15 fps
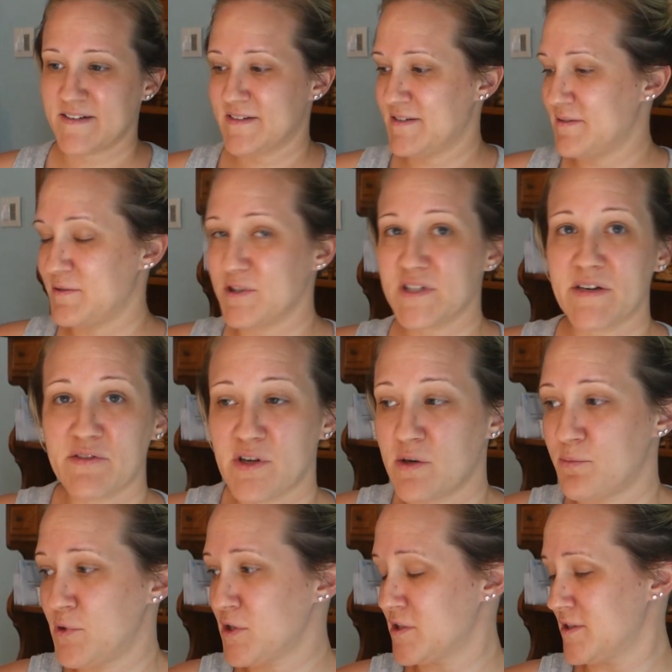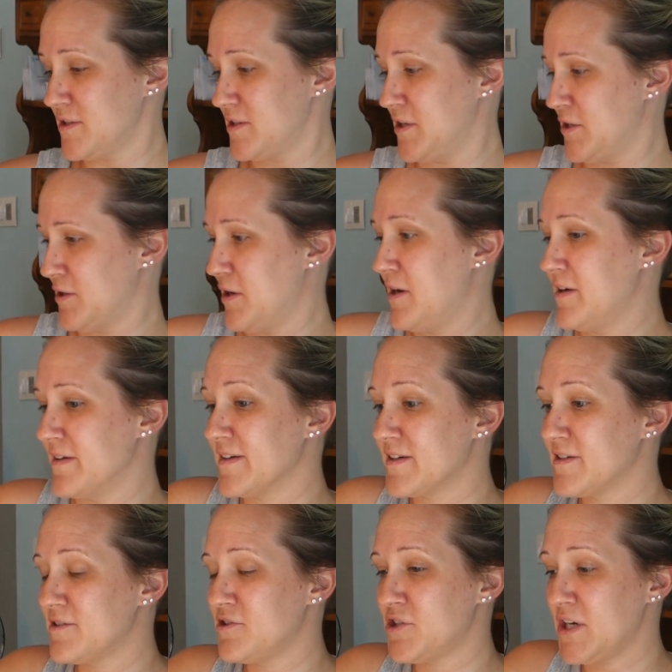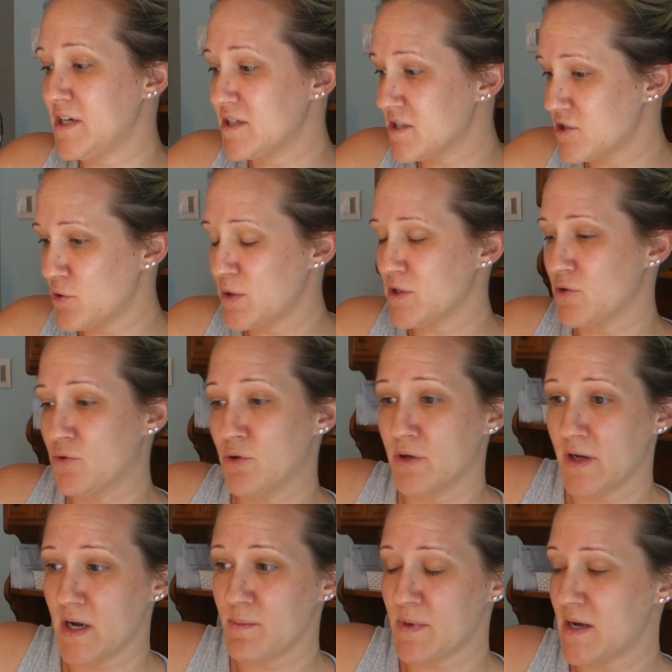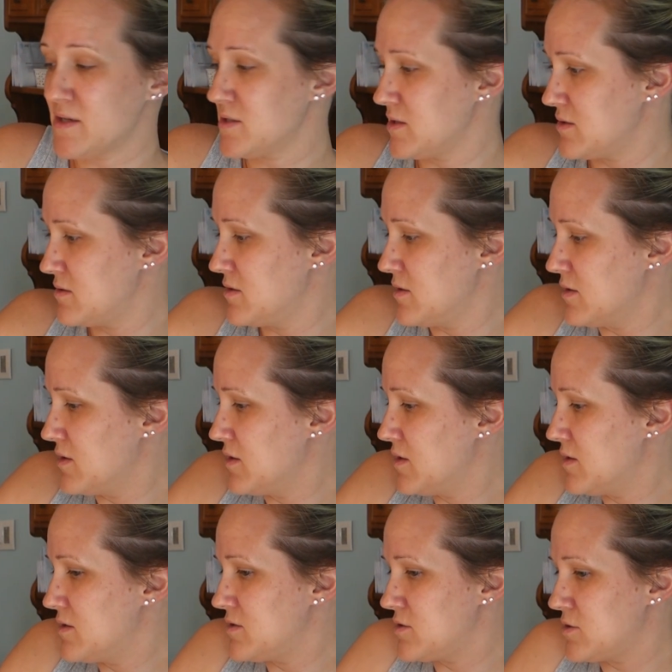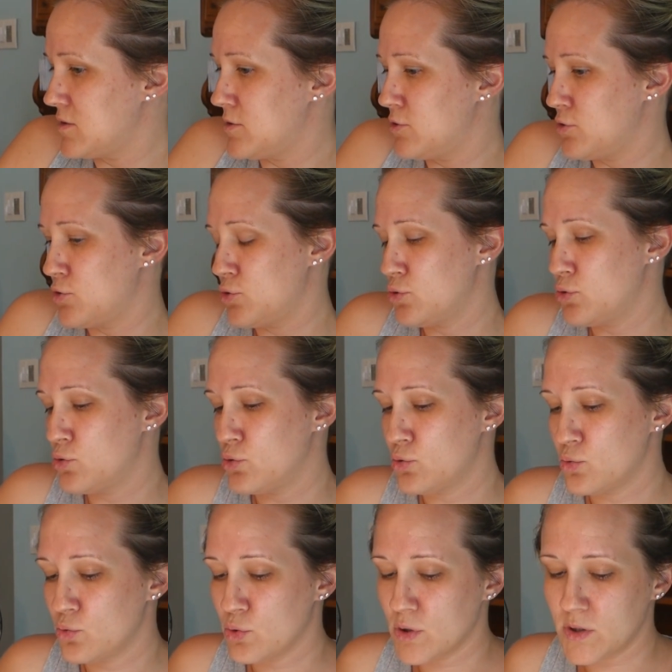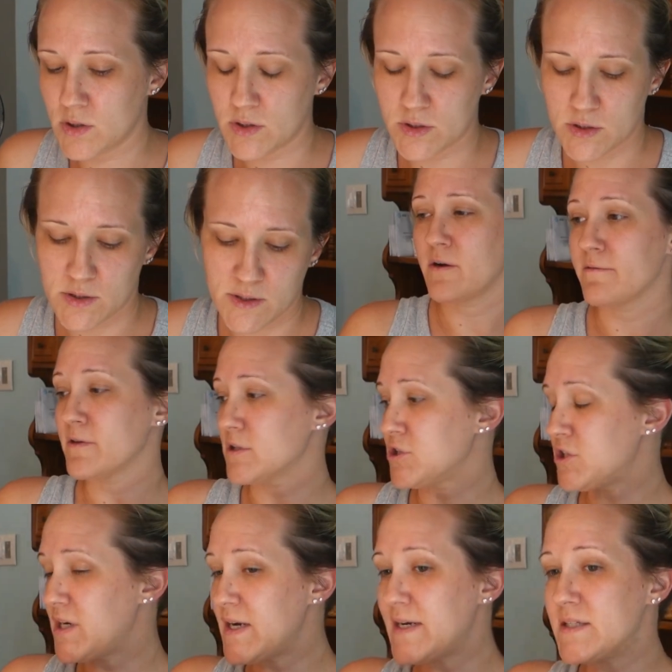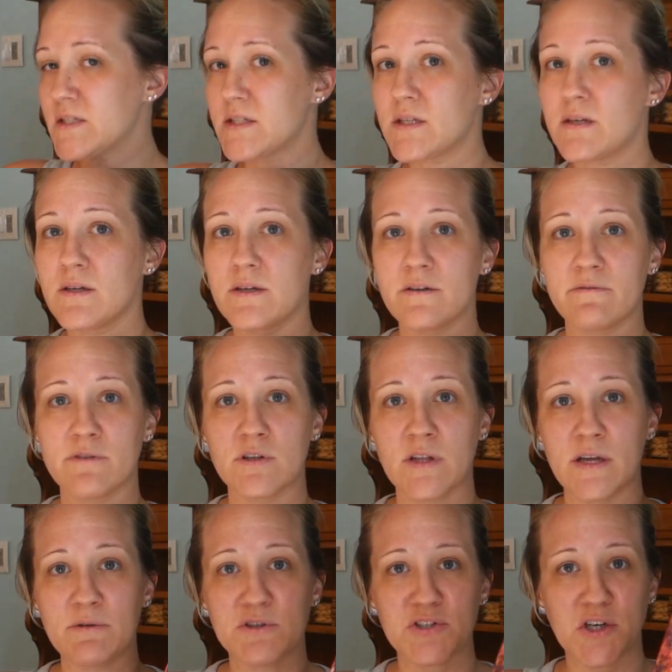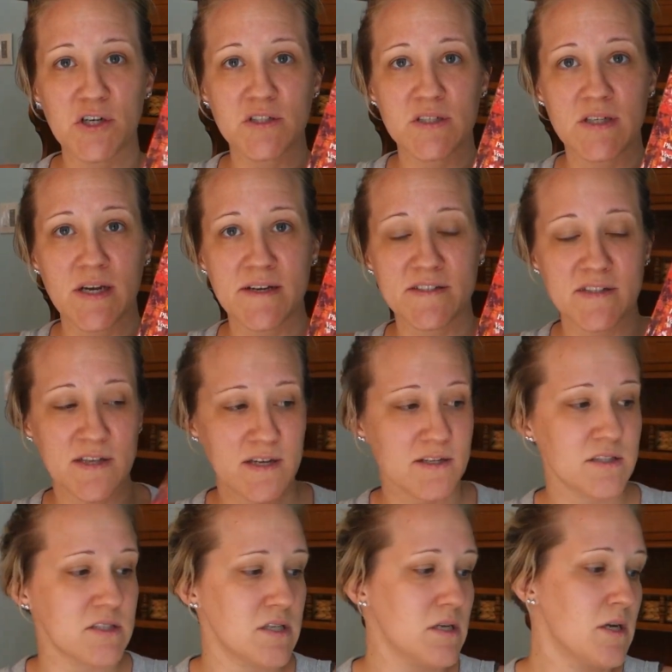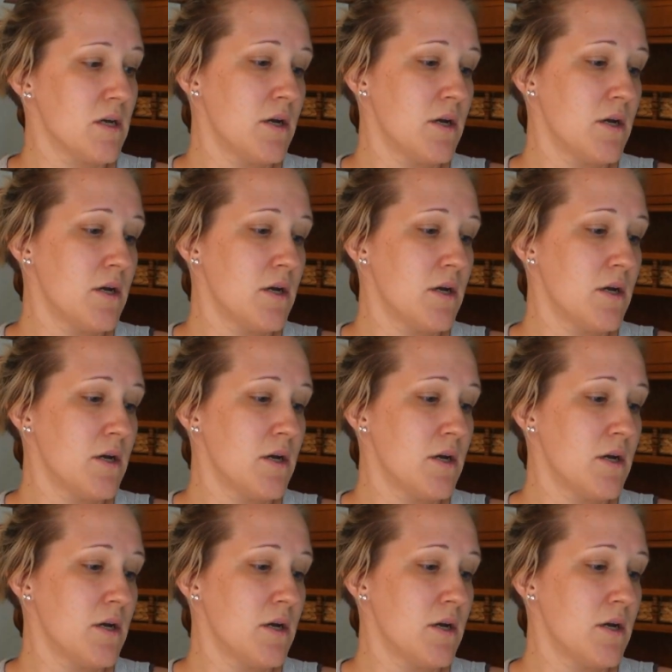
We just have a lot of books this year. Like, Chase is doing school and medicine, so for Chase, for language arts, he has this